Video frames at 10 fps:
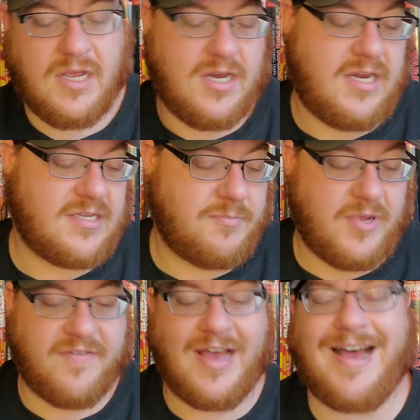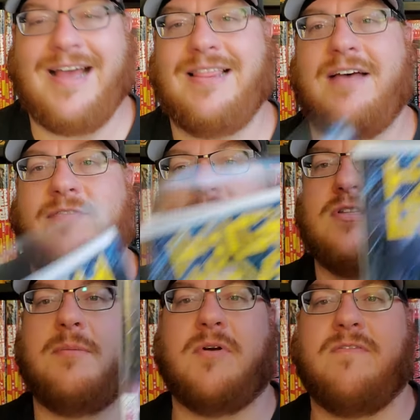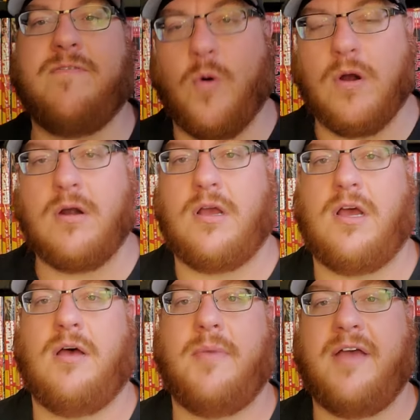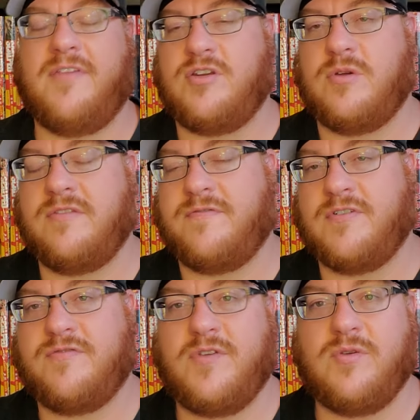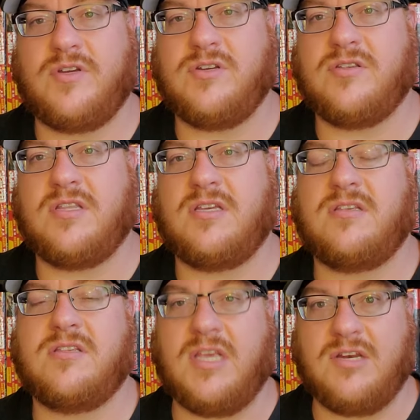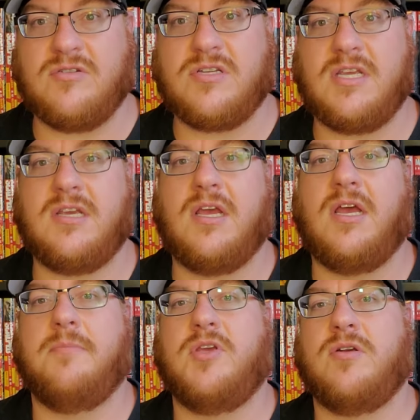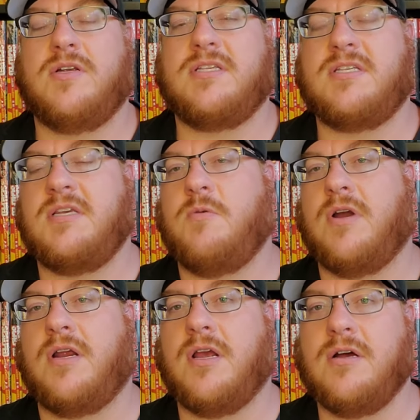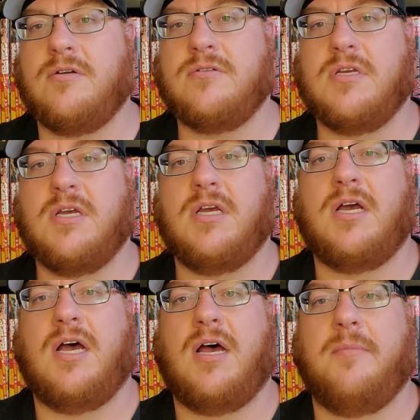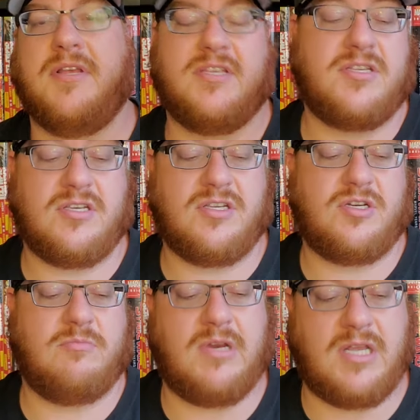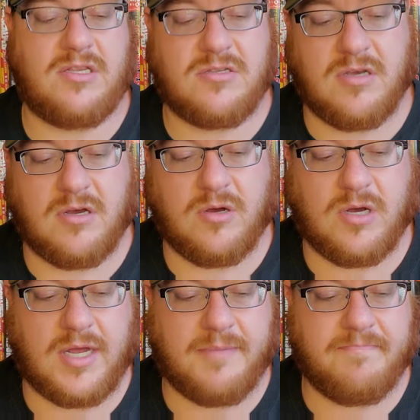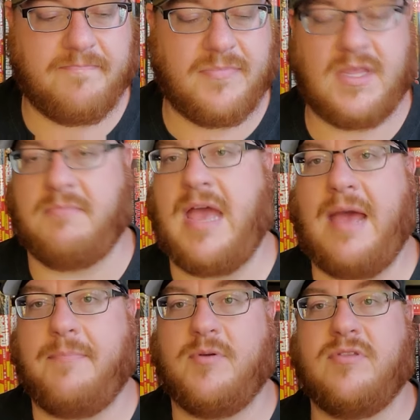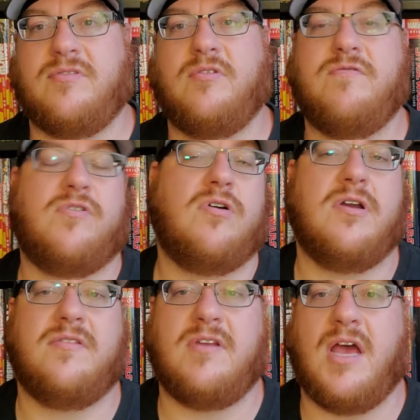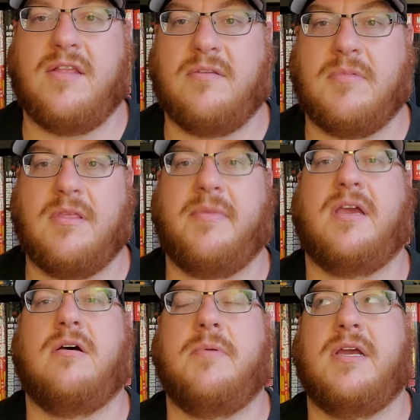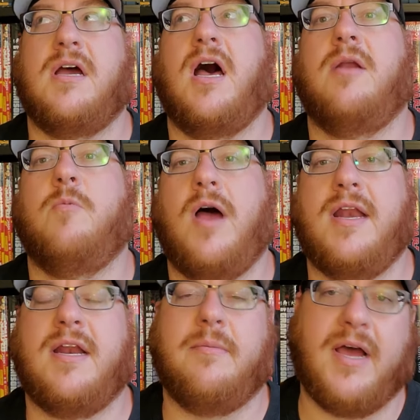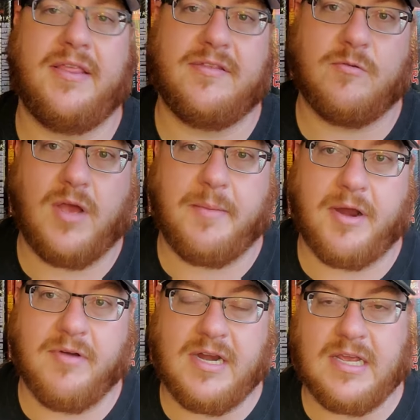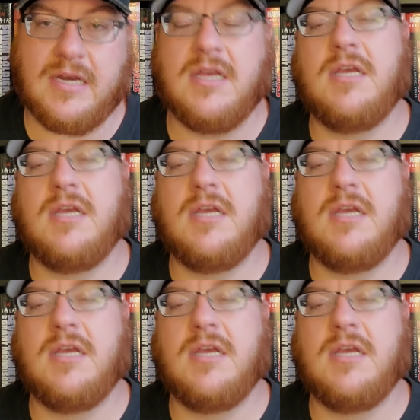Next up, we have High Level, number 4. I've enjoyed the first few issues of this. It's interesting. I'm curious to see where it goes. It's a 6-issue mini, so I'm happy with it so far. It's not something I'm like, oh my god, why did I buy this and why am I reading it?